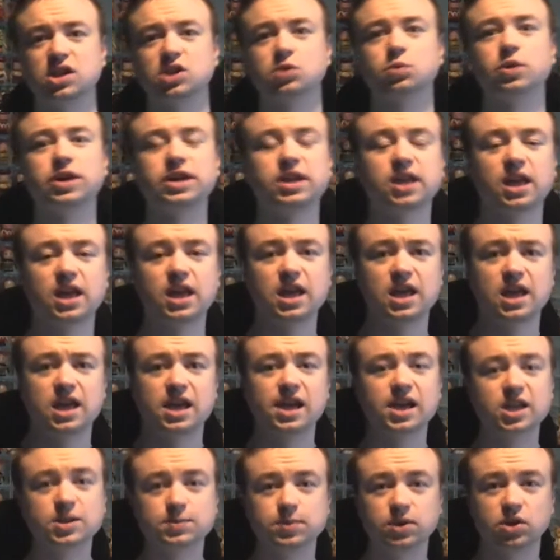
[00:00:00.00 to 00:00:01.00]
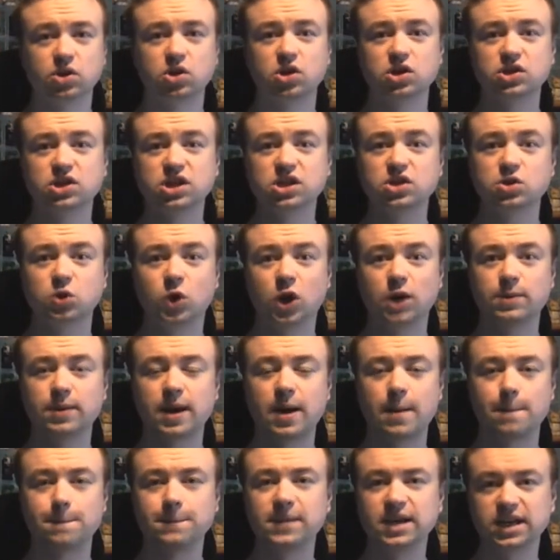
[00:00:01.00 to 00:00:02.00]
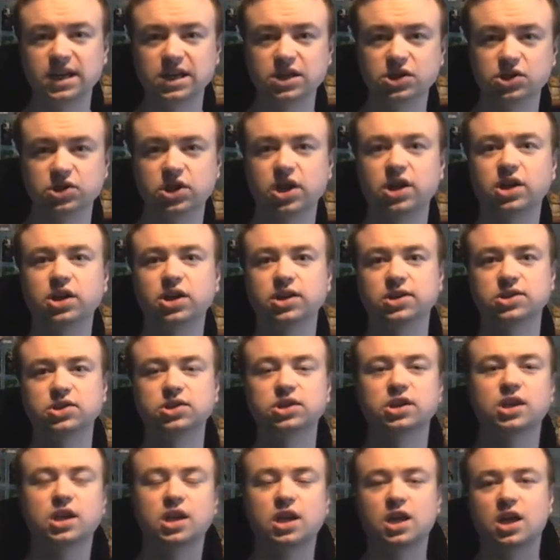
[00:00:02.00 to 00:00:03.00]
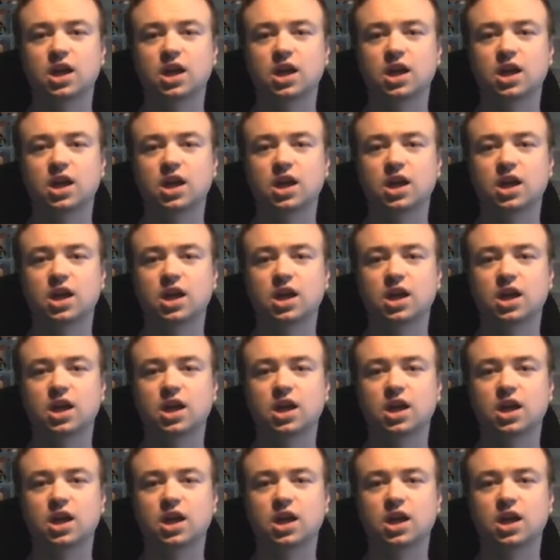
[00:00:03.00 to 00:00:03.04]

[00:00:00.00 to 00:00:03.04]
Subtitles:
this week is because it's all about Mickey's Circus.